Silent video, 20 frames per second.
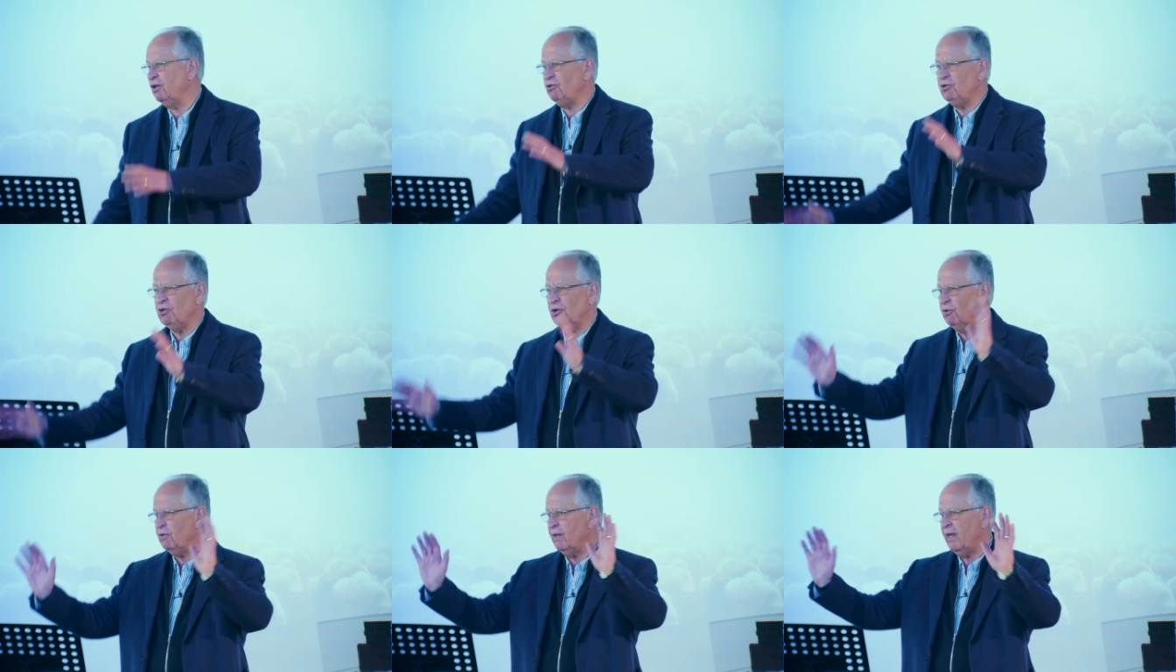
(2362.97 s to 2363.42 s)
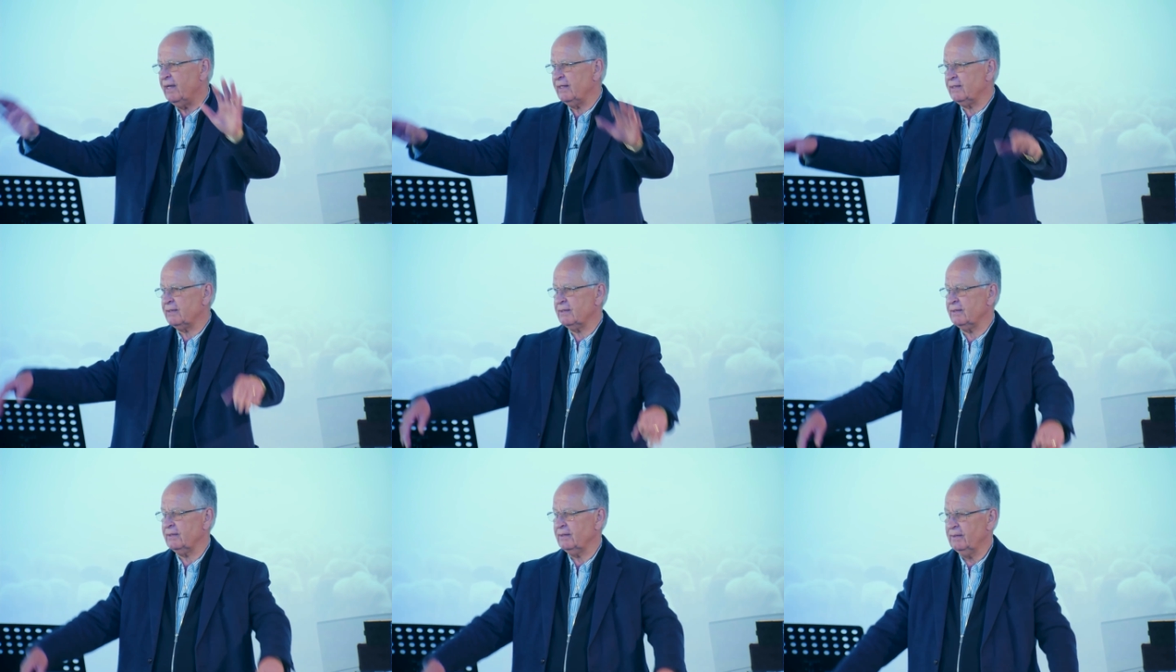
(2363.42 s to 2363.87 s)
You know
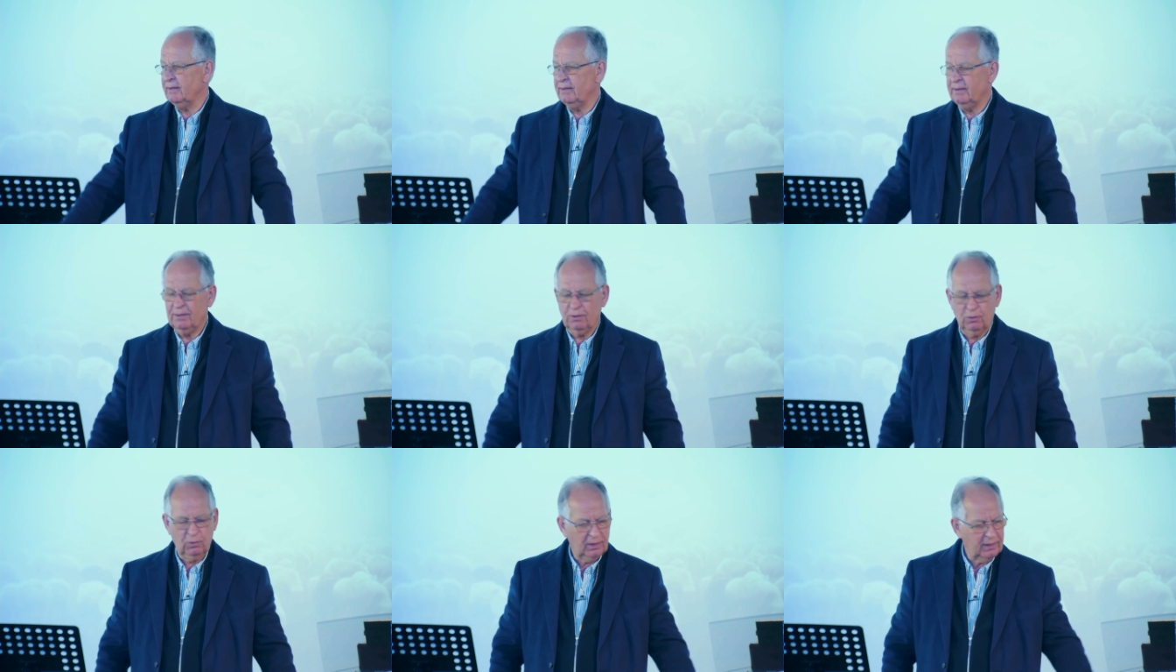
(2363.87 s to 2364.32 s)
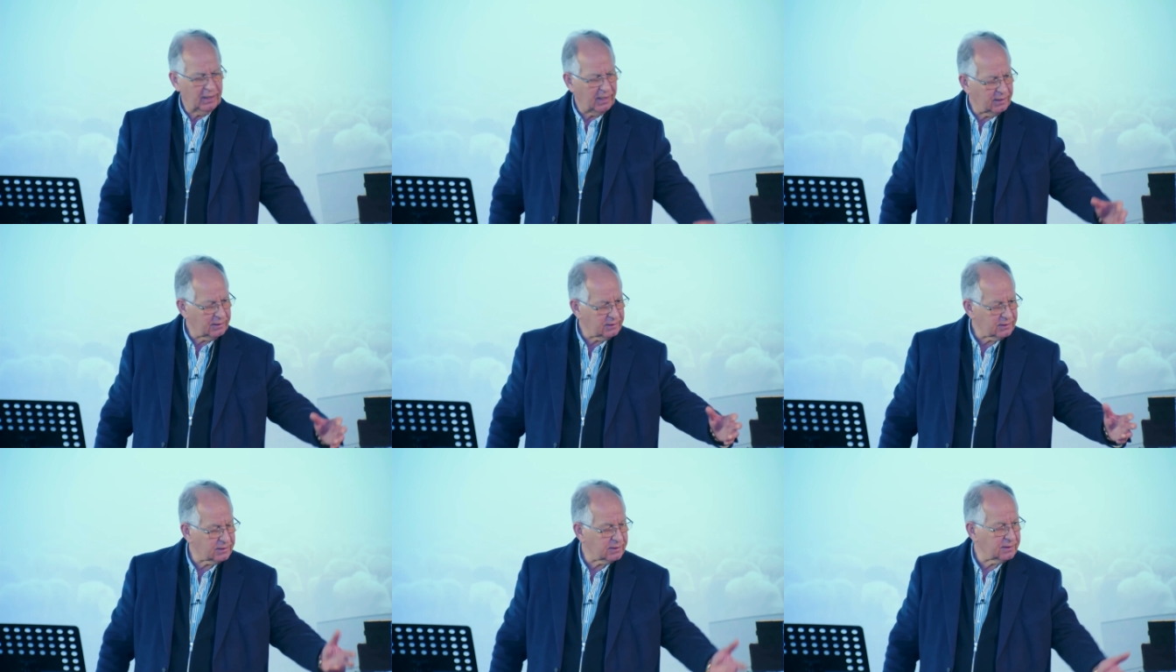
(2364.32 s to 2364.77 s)
that. What
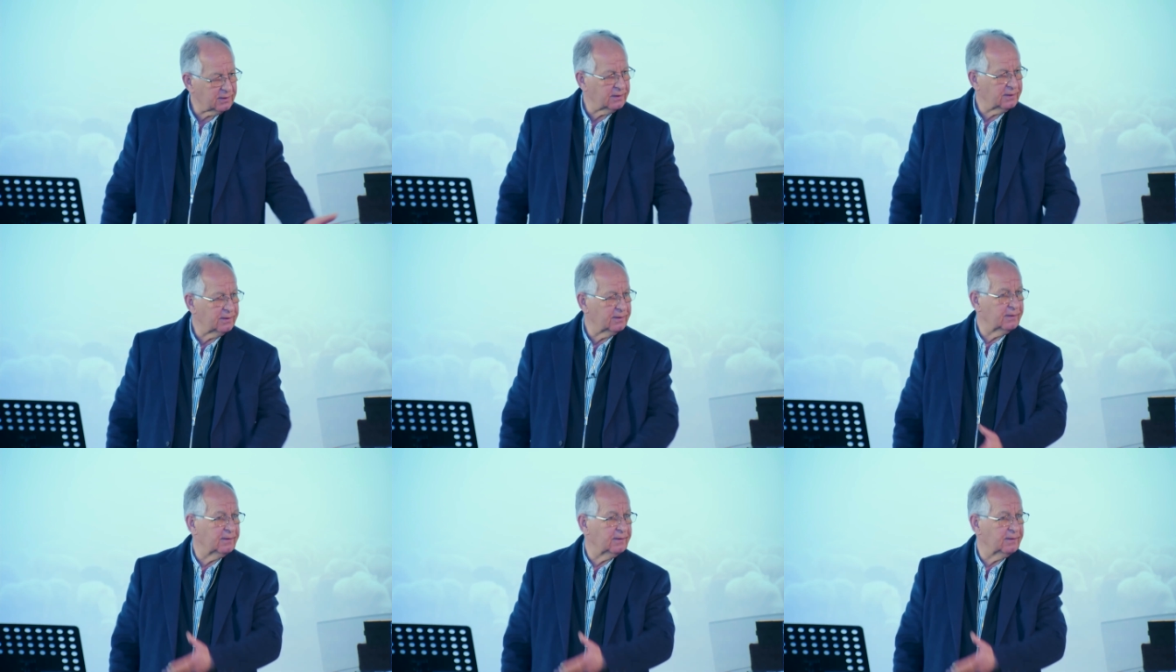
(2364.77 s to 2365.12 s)
else?